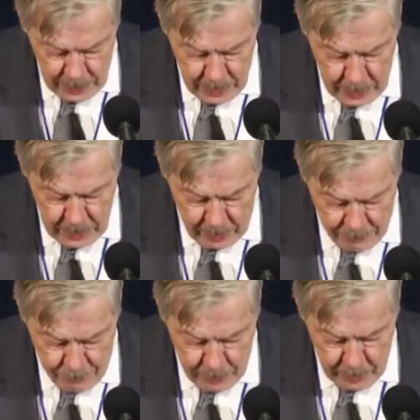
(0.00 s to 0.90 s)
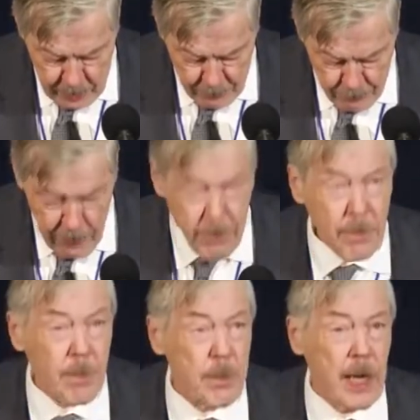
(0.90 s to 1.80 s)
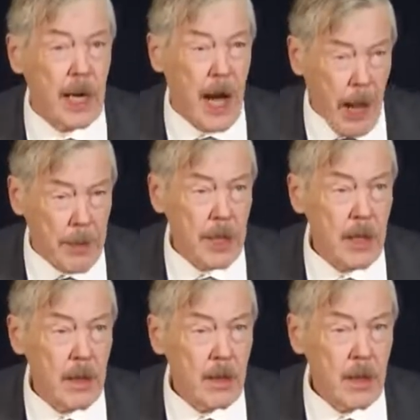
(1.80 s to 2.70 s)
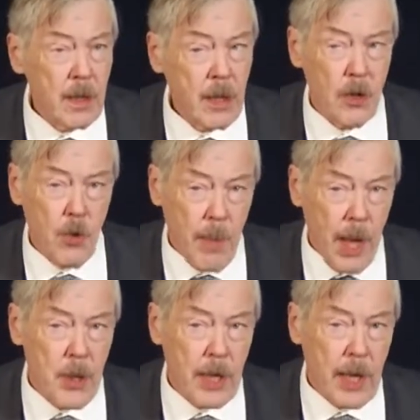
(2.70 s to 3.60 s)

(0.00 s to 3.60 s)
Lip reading: in a suffering country be a comedy? Can you imagine a